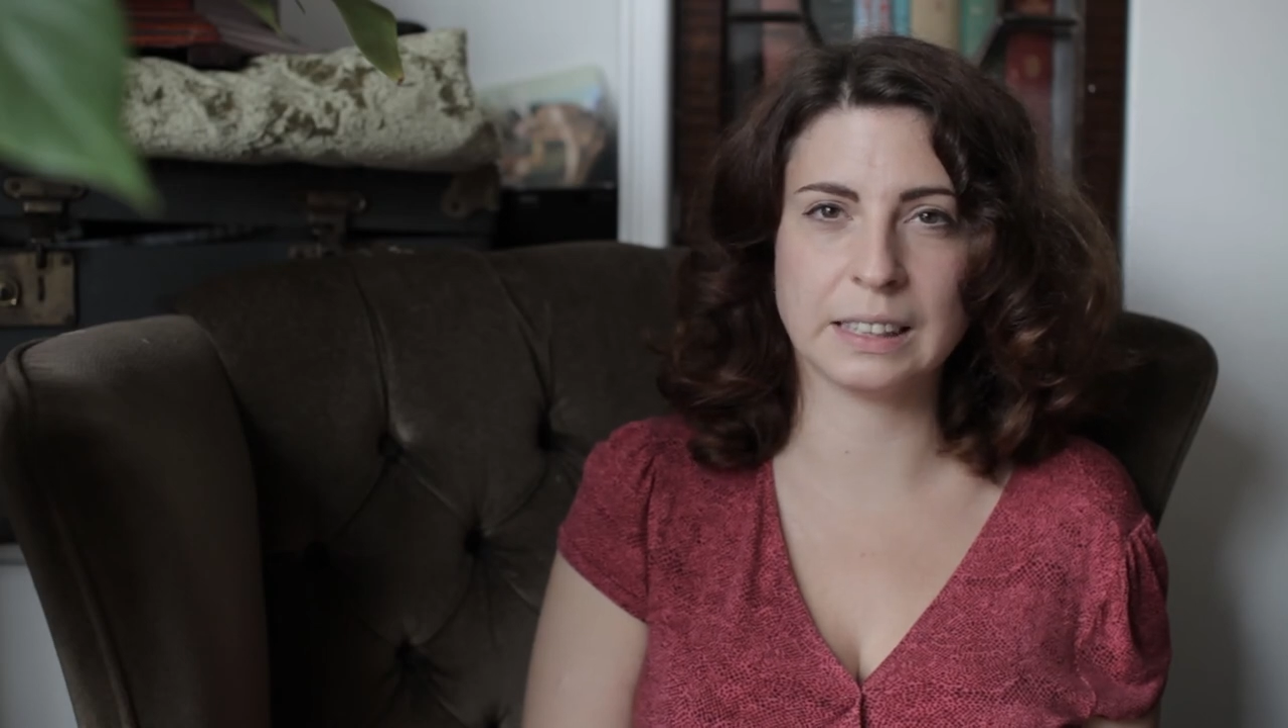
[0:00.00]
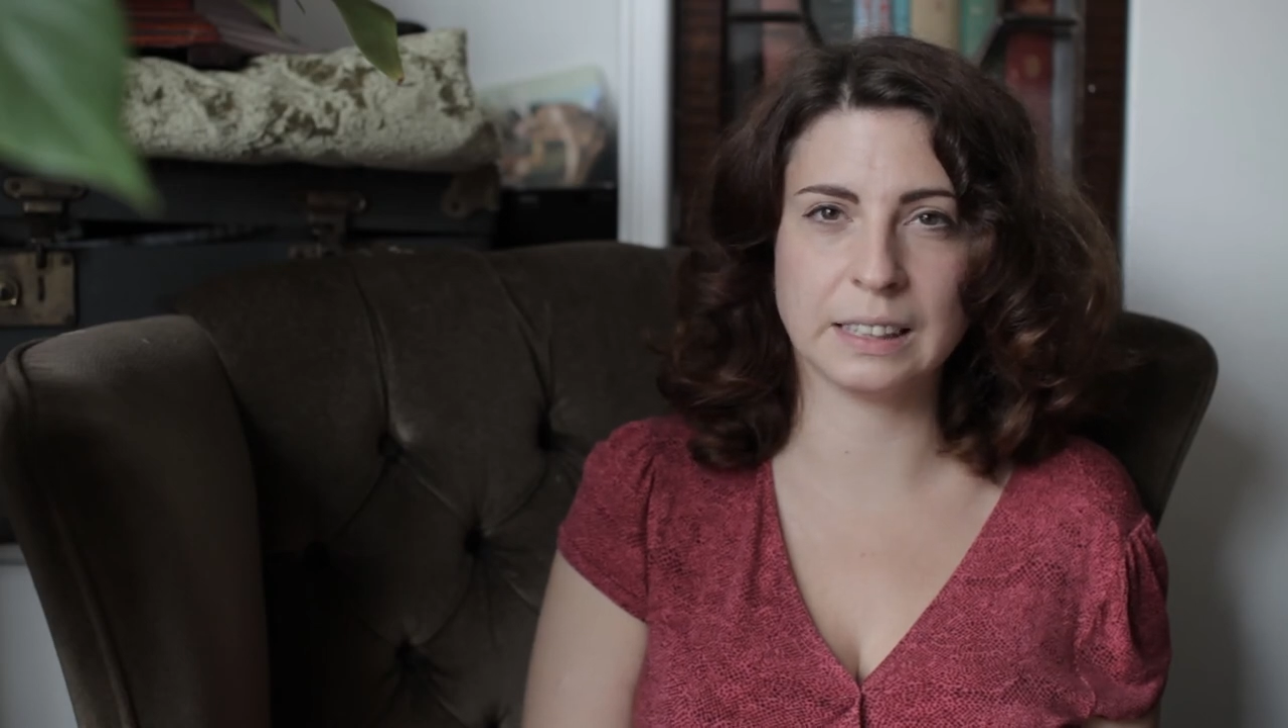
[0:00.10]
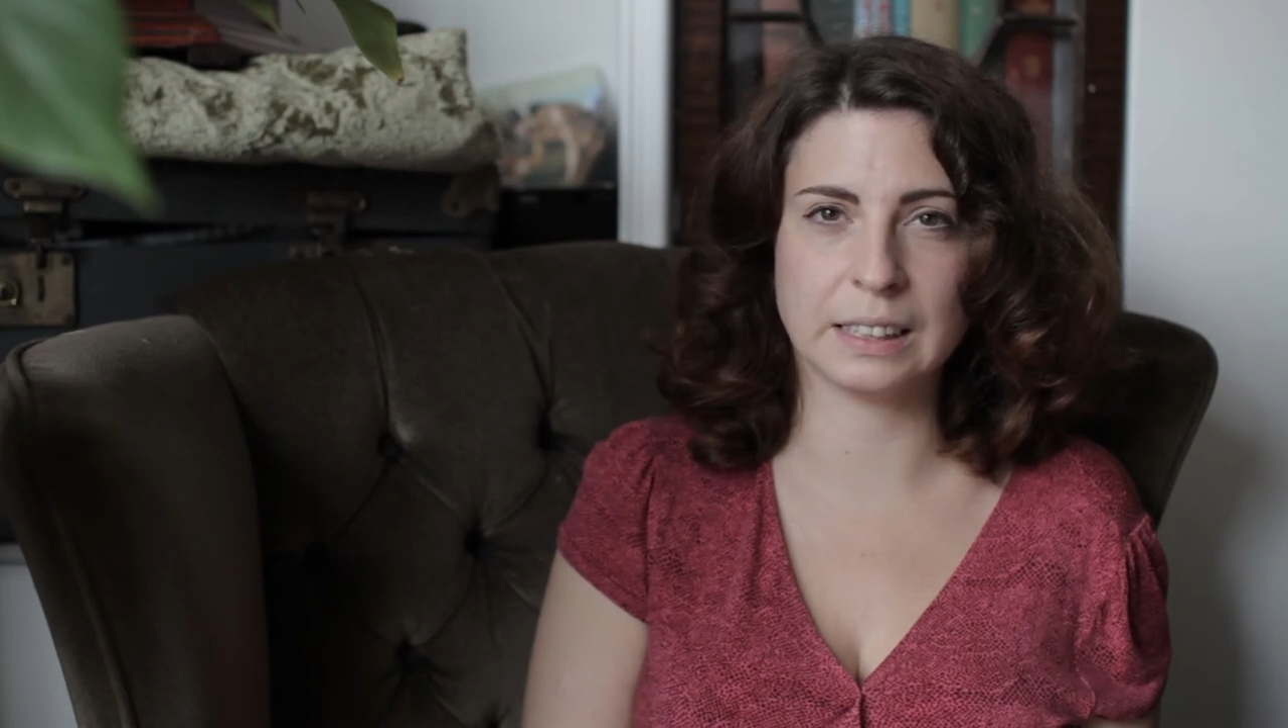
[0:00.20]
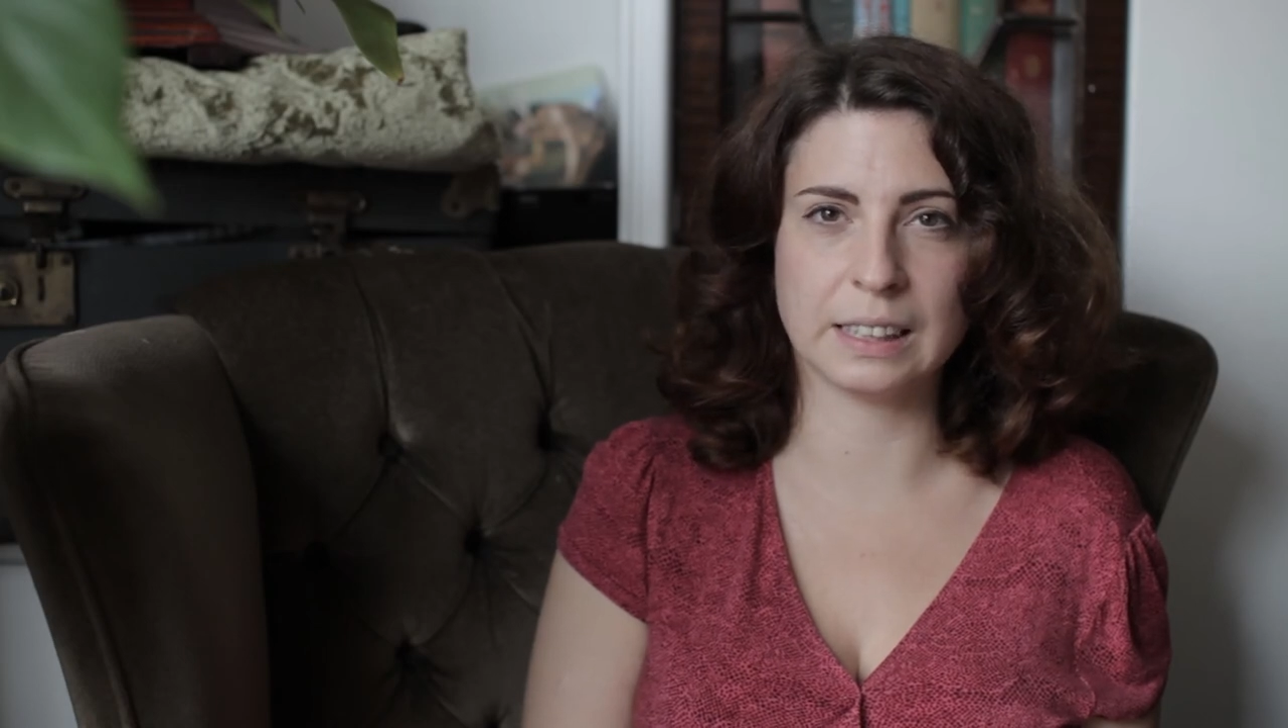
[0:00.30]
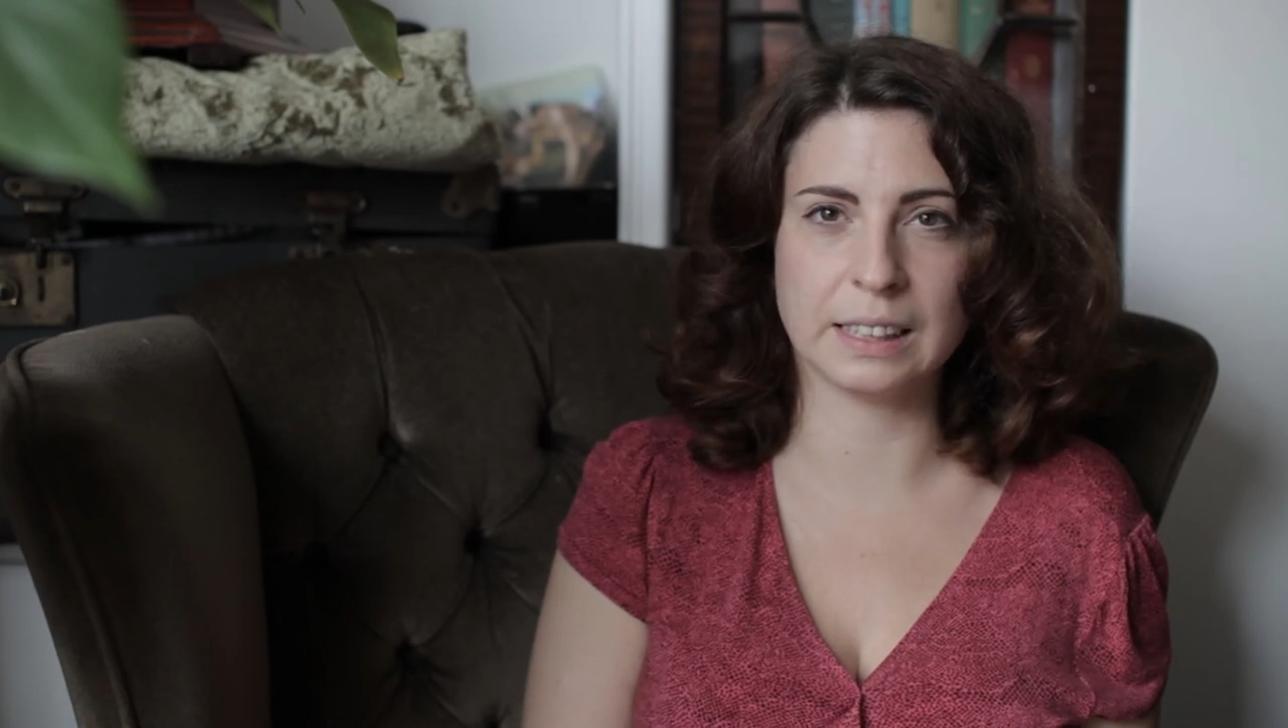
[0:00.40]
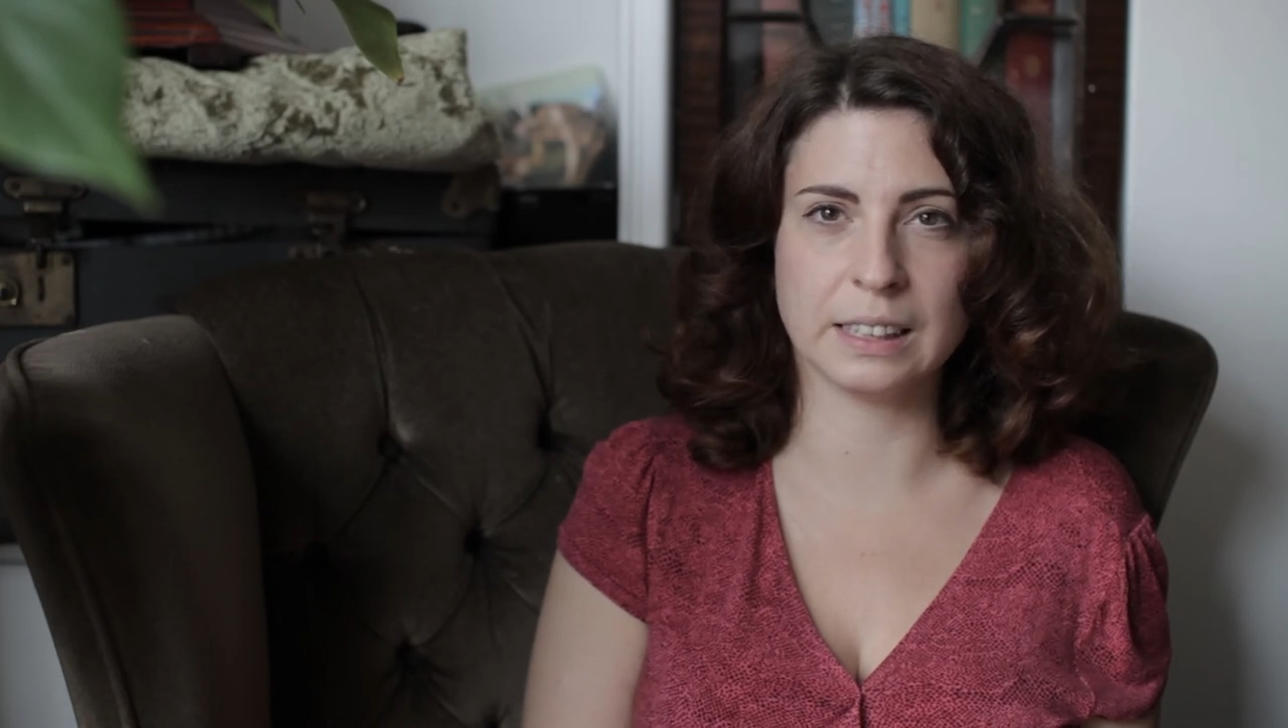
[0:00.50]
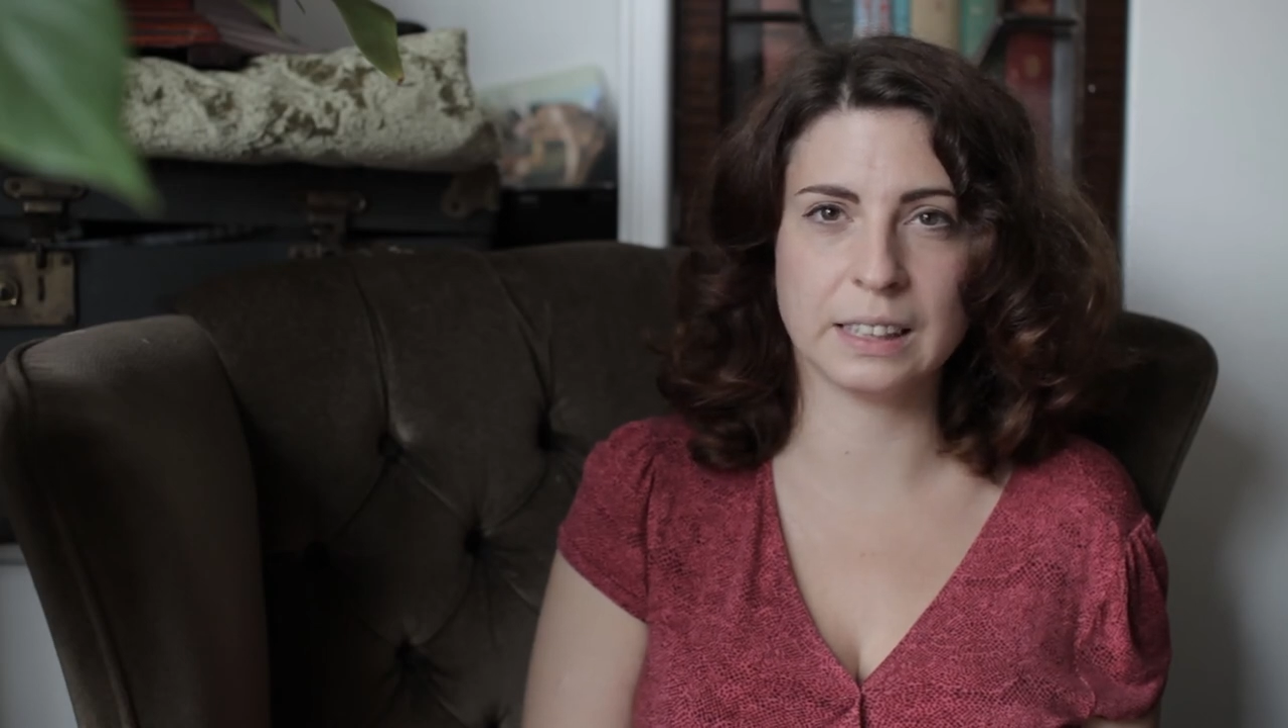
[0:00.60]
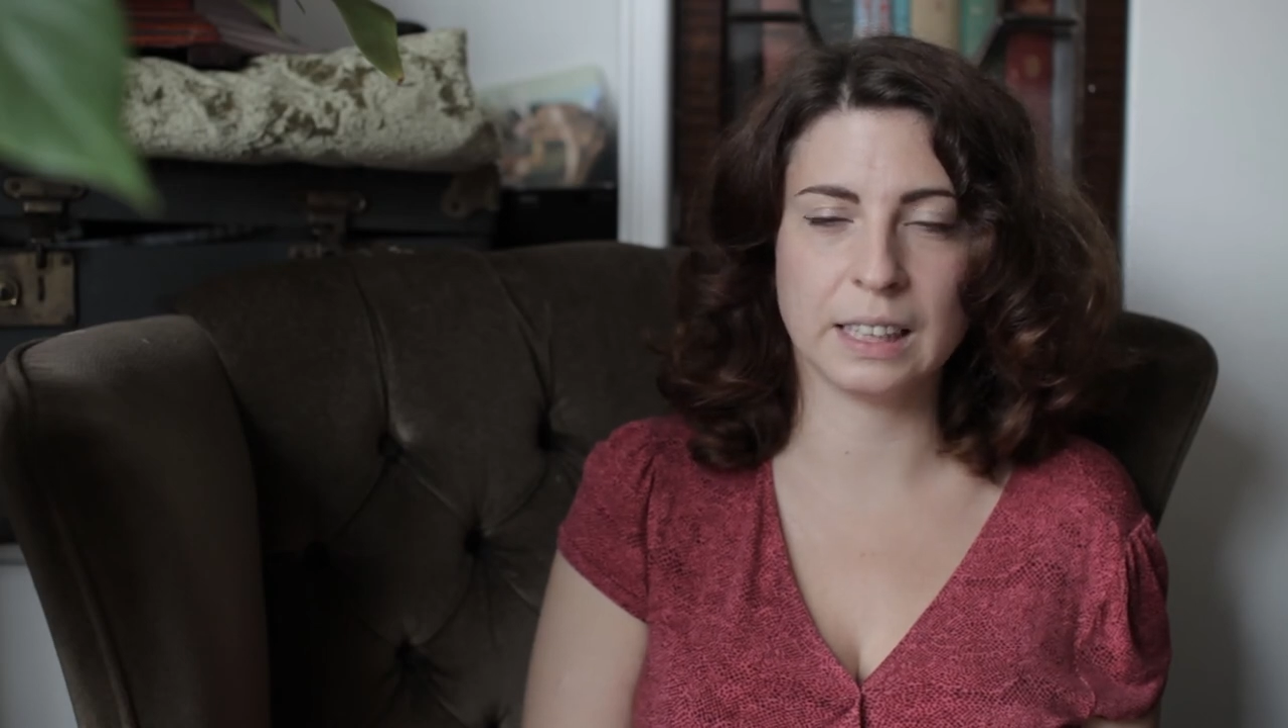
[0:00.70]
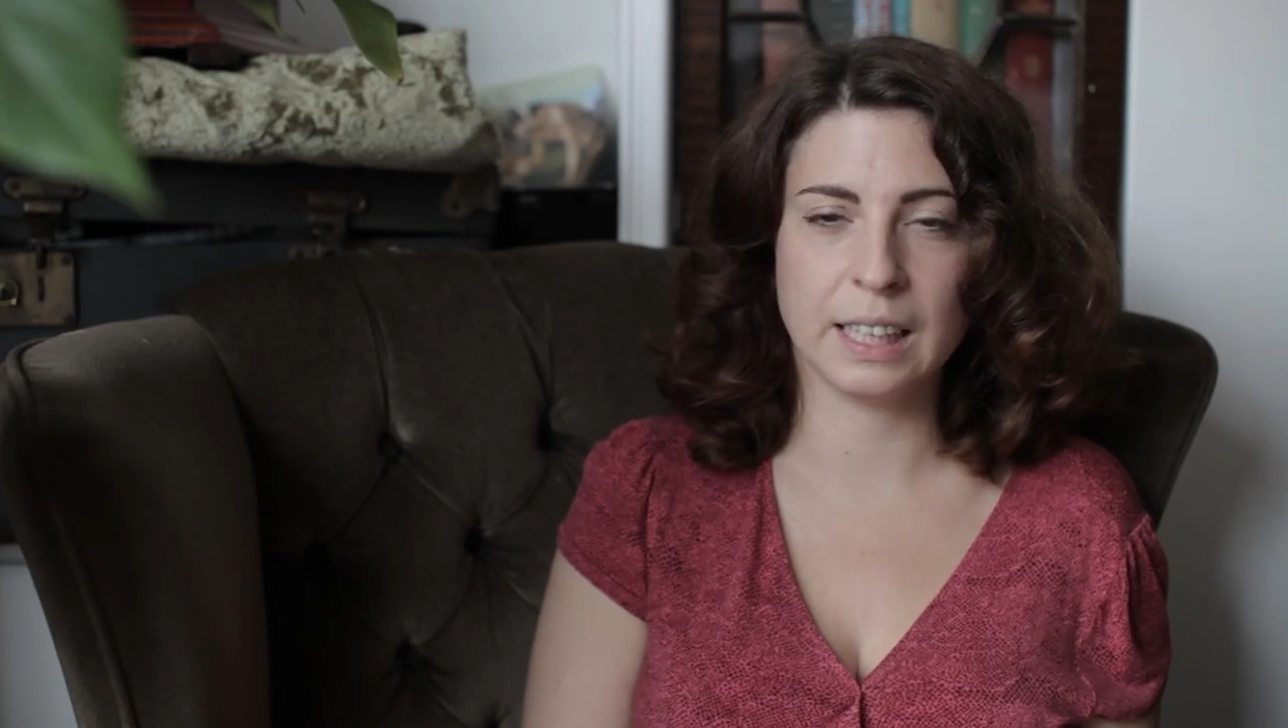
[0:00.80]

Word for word: designed